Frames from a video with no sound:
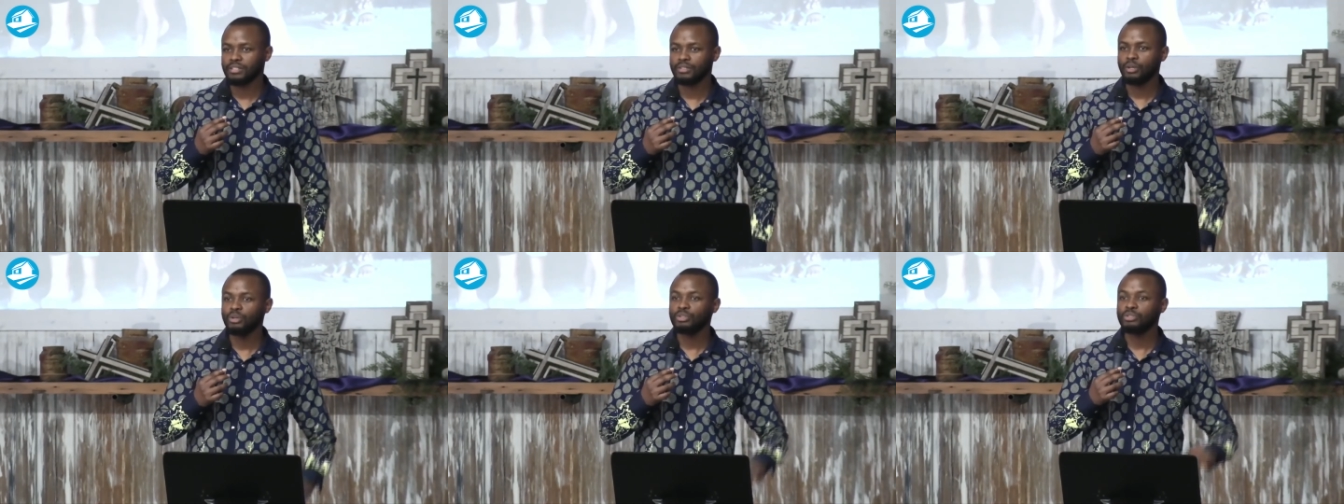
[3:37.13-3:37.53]

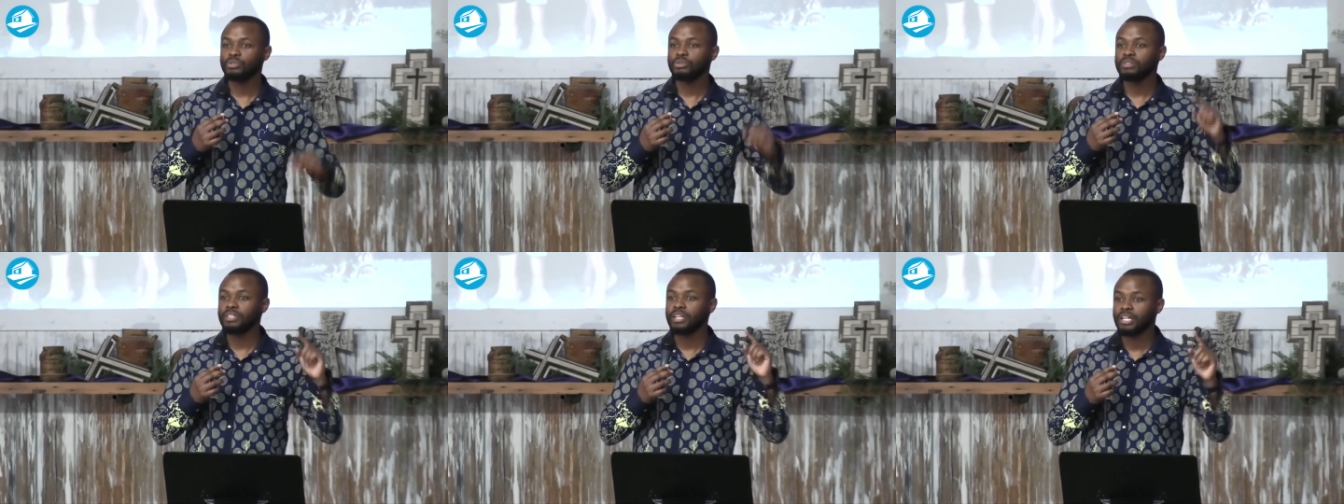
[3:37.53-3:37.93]
Don't you
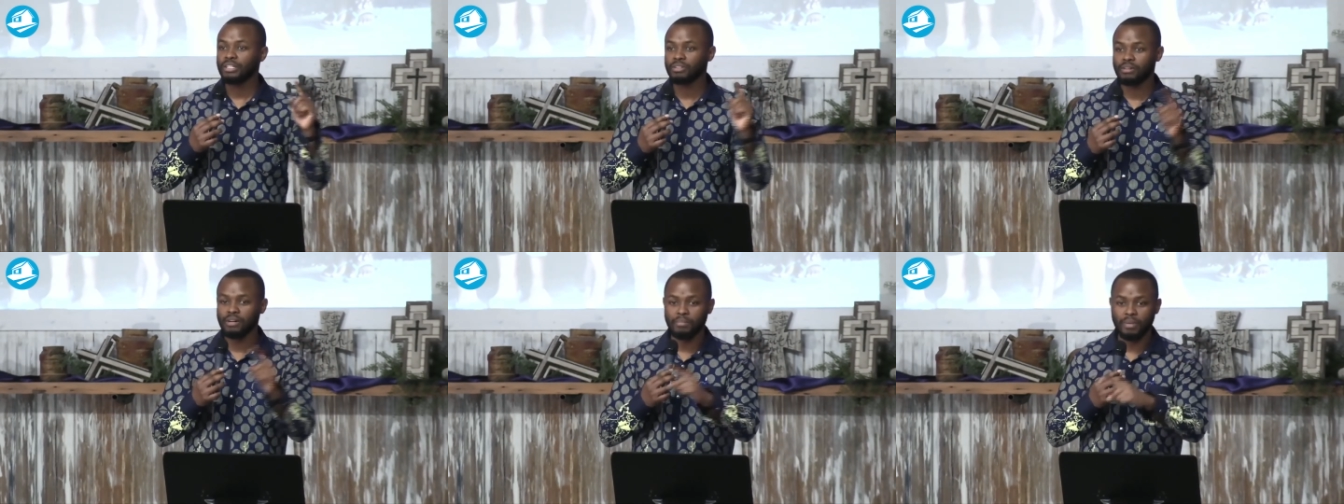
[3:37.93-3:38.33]
dare
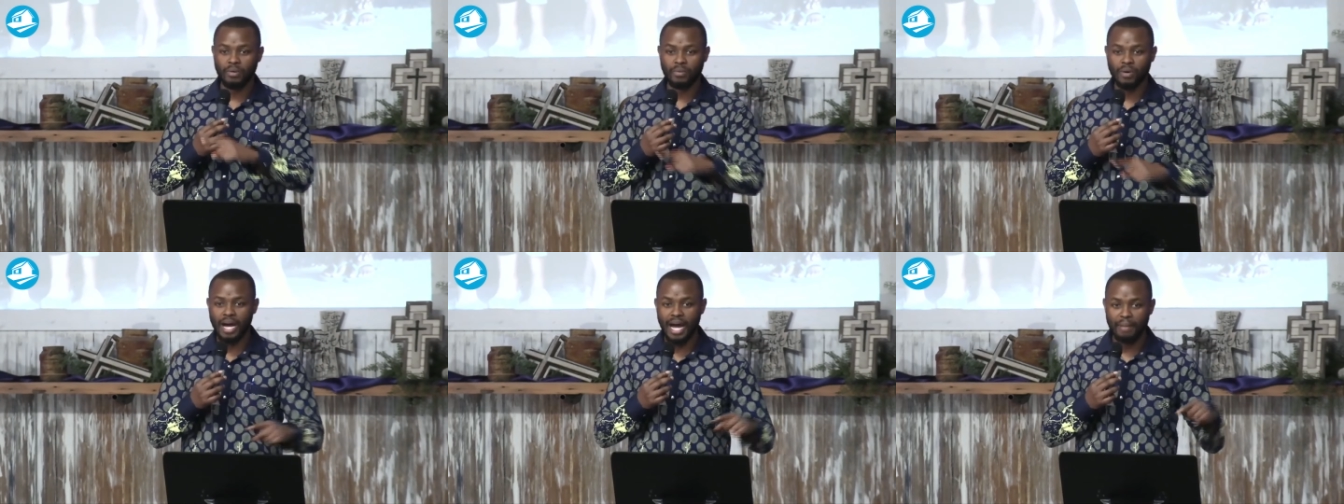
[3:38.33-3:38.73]
talk about
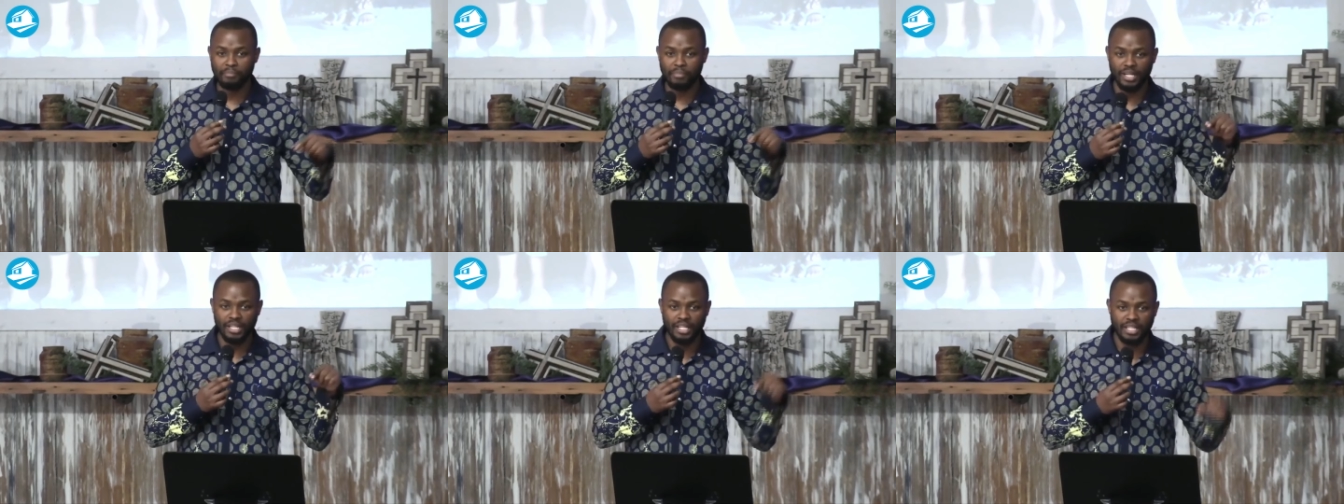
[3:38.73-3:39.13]
what
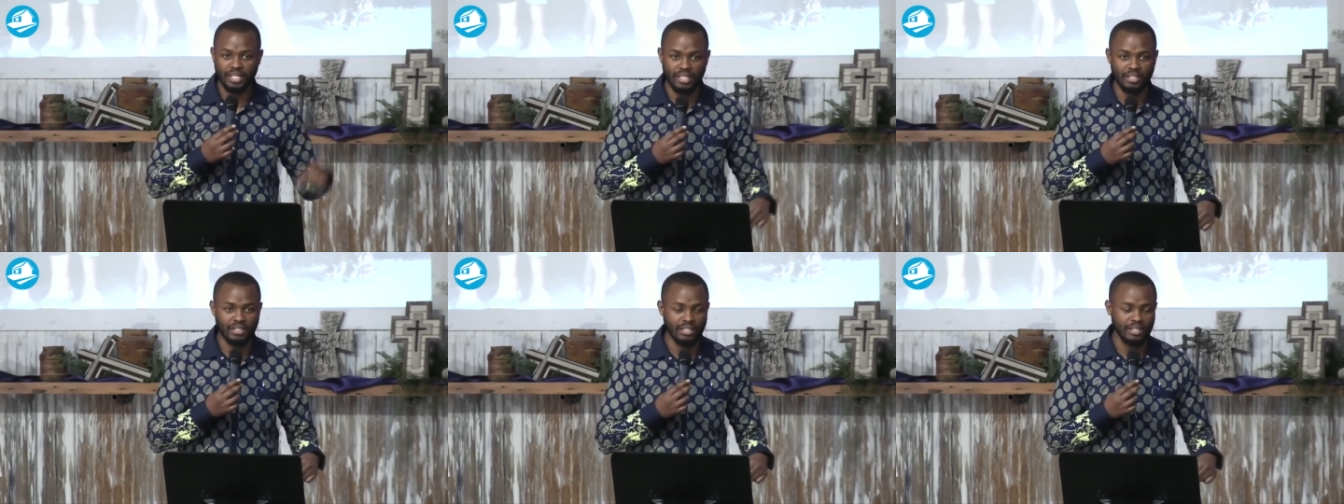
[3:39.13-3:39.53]
happened
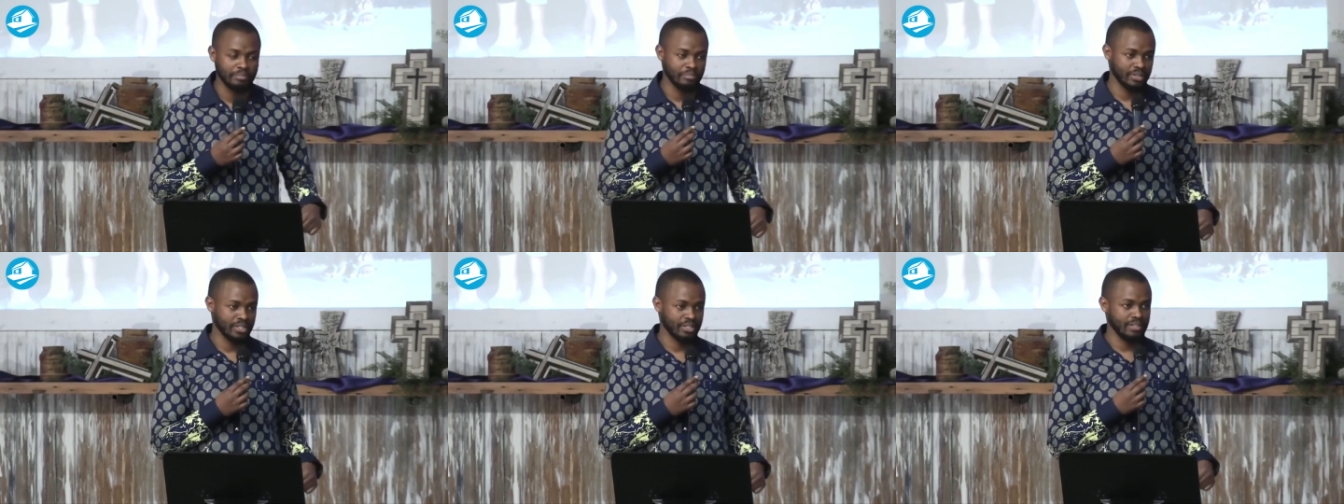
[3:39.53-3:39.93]
here in a
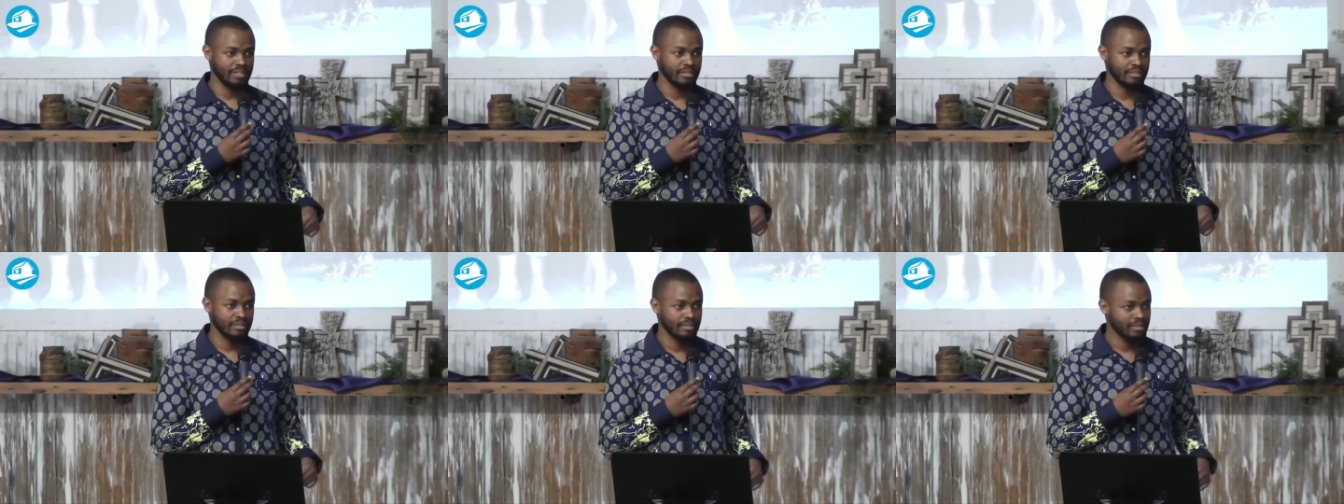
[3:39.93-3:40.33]
prison,
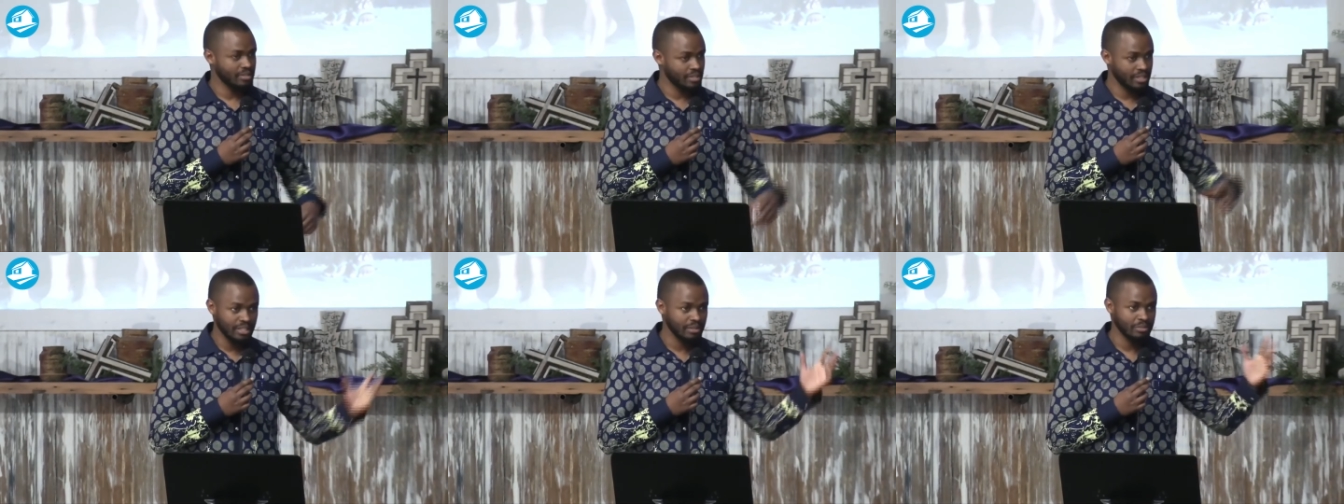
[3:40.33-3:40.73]
because
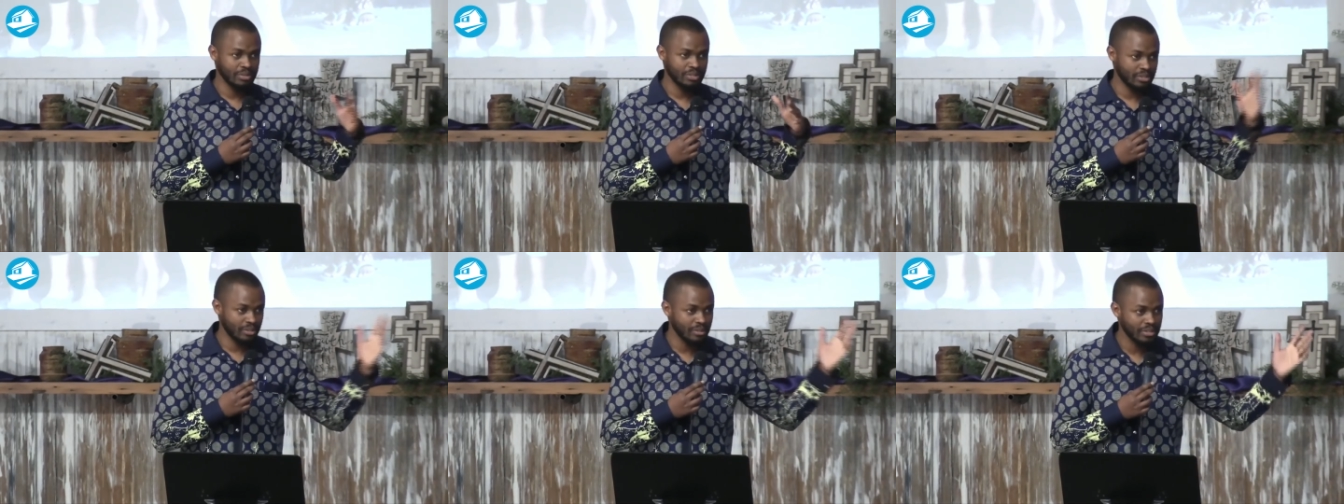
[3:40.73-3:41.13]
he
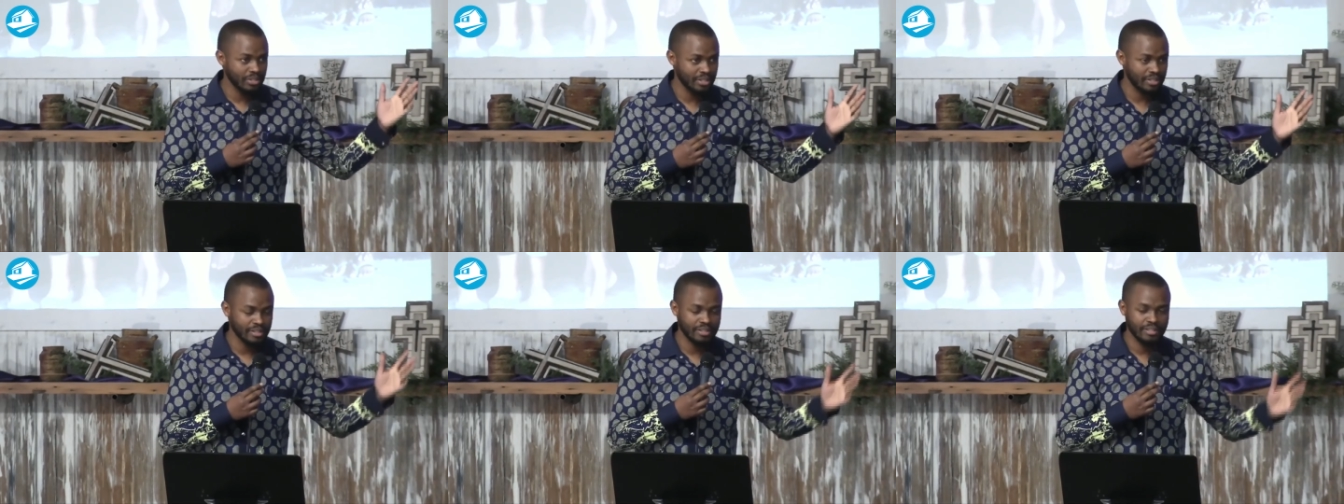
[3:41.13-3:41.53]
was tortured.